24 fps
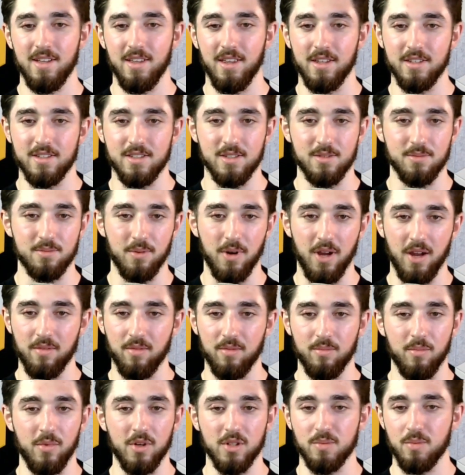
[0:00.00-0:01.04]
This is
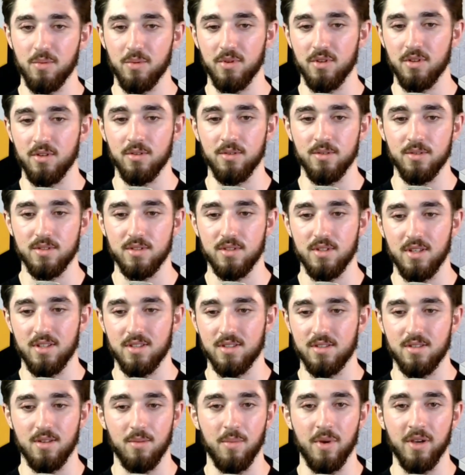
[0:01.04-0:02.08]
what most people use.
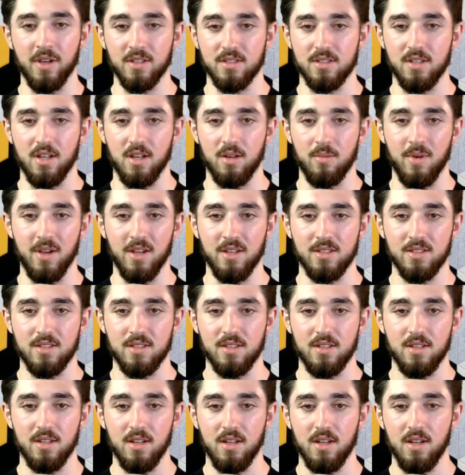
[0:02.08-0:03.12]
It's the biggest
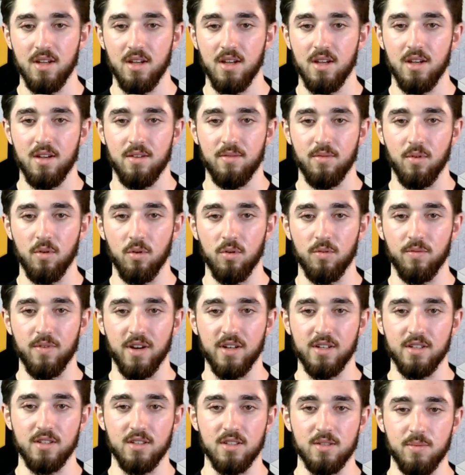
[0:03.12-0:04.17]
database for
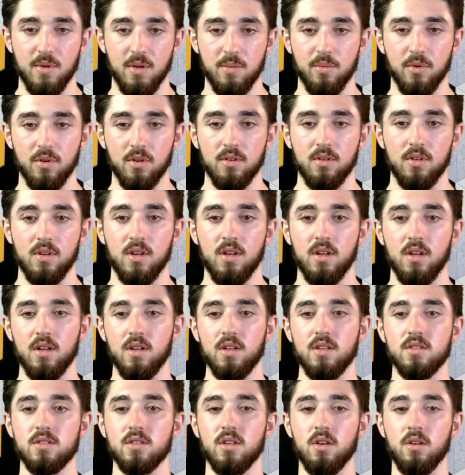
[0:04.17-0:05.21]
finding these people.
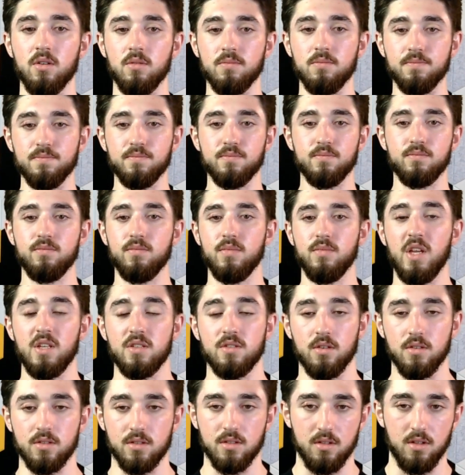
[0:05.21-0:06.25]
So
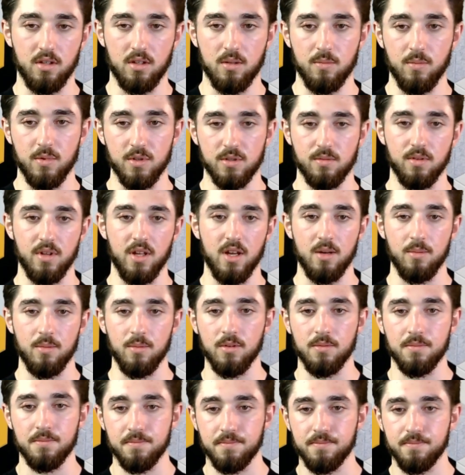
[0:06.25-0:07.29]
it's also like the most
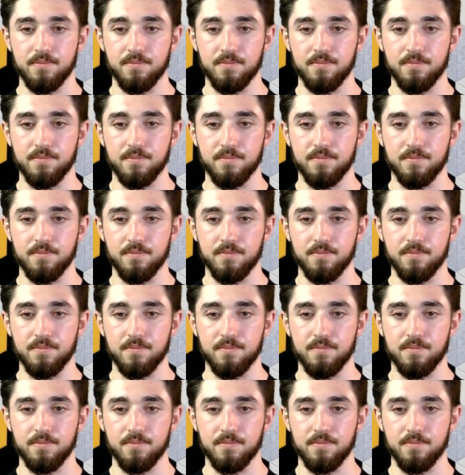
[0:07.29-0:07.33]
reliable.